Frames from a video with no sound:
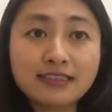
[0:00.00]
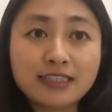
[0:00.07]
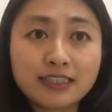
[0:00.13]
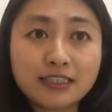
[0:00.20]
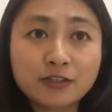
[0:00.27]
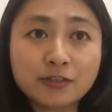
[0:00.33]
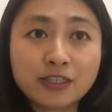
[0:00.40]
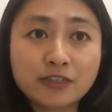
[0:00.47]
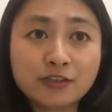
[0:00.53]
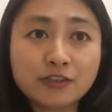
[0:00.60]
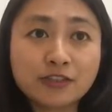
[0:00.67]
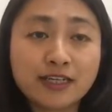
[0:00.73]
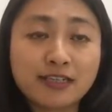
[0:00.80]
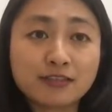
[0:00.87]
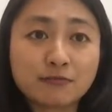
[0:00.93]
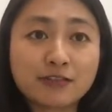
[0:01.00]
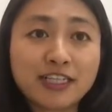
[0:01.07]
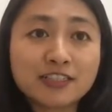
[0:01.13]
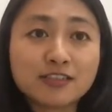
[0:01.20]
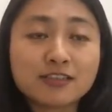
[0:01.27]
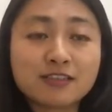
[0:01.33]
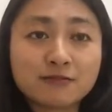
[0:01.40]
EU country has
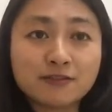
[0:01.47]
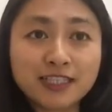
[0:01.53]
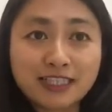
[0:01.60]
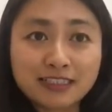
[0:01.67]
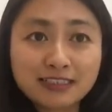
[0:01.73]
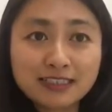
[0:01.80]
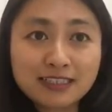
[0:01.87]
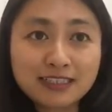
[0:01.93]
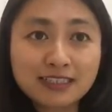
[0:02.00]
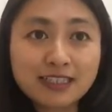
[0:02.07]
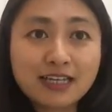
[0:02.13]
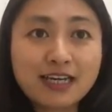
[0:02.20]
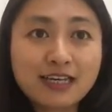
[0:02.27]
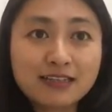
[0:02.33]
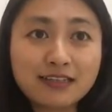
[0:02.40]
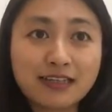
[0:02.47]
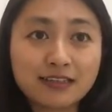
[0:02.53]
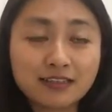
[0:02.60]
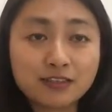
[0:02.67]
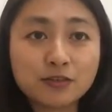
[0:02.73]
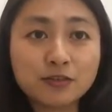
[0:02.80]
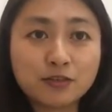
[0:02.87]
registered VAT,
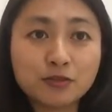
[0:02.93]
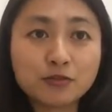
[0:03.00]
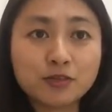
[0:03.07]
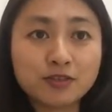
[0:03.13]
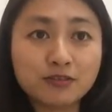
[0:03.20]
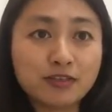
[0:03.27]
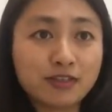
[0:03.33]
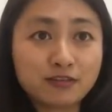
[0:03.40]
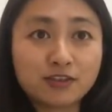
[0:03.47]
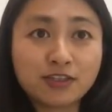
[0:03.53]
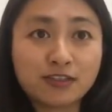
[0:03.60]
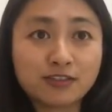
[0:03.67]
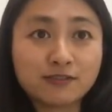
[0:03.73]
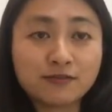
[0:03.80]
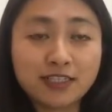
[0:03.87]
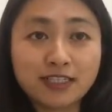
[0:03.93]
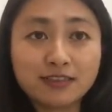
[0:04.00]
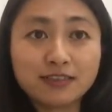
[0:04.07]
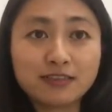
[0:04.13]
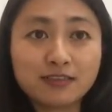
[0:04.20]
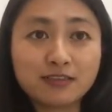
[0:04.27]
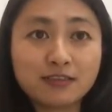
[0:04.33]
then you will not charge
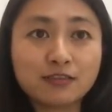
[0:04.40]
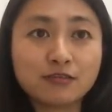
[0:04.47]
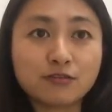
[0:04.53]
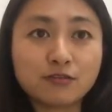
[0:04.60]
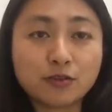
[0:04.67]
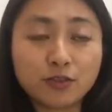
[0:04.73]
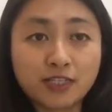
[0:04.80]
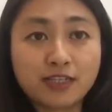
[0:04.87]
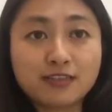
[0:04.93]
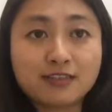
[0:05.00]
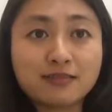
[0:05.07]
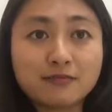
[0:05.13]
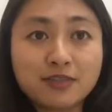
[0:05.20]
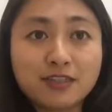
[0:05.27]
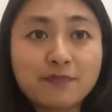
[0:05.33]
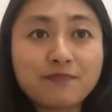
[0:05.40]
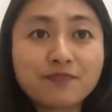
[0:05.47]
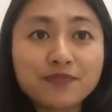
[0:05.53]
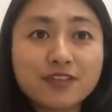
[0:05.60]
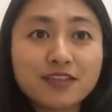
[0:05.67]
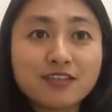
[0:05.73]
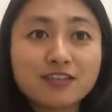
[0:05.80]
VAT to your customer.
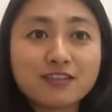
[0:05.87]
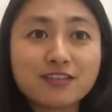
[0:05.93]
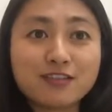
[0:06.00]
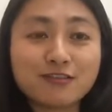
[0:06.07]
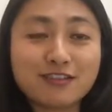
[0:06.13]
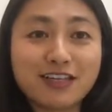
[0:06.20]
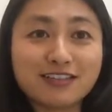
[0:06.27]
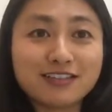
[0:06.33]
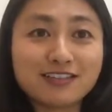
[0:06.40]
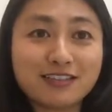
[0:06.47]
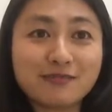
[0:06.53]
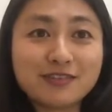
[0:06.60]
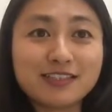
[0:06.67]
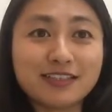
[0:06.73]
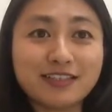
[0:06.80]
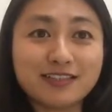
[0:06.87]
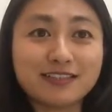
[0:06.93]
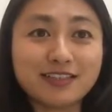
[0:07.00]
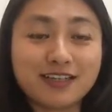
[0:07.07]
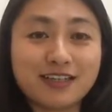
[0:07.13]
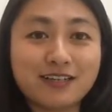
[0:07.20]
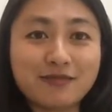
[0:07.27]
So that's
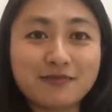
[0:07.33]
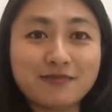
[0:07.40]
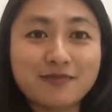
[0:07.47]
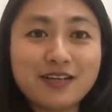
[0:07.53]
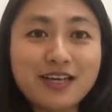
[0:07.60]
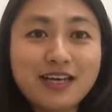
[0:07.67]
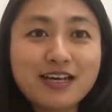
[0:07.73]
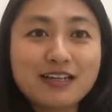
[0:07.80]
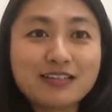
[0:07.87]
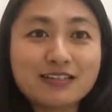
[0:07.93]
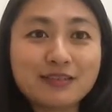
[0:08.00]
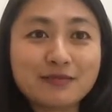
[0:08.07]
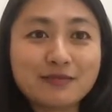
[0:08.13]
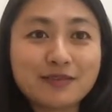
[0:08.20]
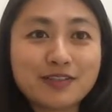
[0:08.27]
something. So